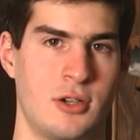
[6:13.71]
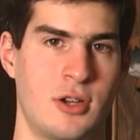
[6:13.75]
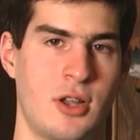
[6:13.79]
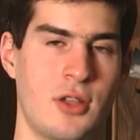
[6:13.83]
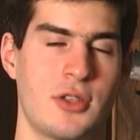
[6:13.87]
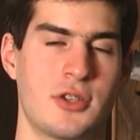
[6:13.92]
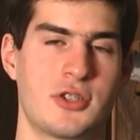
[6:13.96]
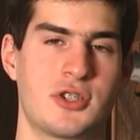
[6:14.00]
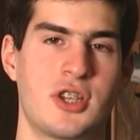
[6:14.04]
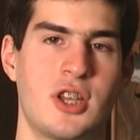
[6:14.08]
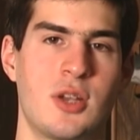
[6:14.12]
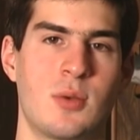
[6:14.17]

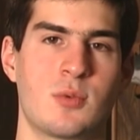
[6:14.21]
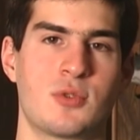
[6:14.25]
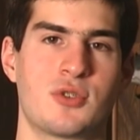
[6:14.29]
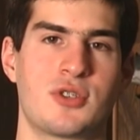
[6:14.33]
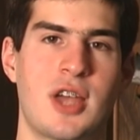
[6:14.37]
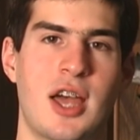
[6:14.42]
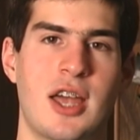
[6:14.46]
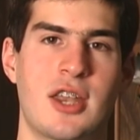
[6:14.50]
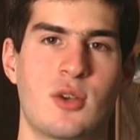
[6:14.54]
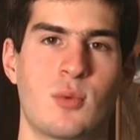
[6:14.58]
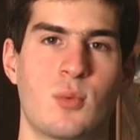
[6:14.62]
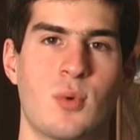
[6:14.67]
Another scene was
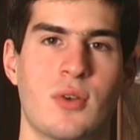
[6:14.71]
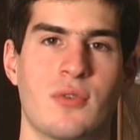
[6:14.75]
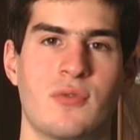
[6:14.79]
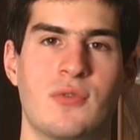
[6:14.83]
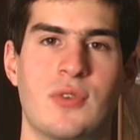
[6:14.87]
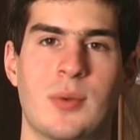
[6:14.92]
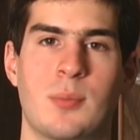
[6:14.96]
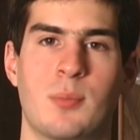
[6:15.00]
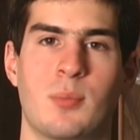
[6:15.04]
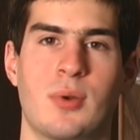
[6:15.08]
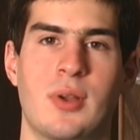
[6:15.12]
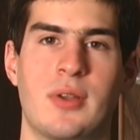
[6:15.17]
added where
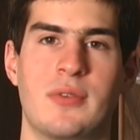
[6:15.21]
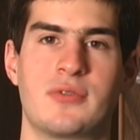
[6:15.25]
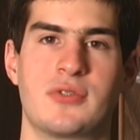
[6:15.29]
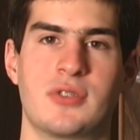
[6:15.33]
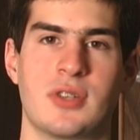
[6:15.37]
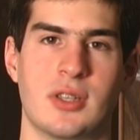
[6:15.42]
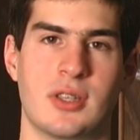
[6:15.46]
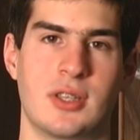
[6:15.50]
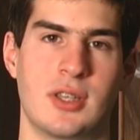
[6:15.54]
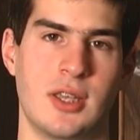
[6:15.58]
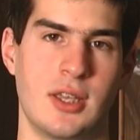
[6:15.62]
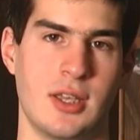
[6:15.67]
Vic briefs
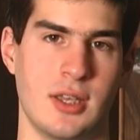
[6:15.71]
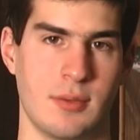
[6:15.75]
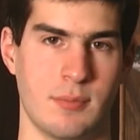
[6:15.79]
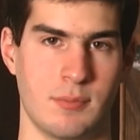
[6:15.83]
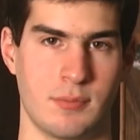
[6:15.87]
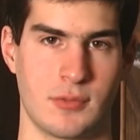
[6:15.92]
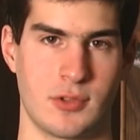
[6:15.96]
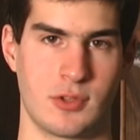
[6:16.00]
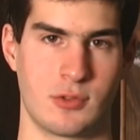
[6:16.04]
the team.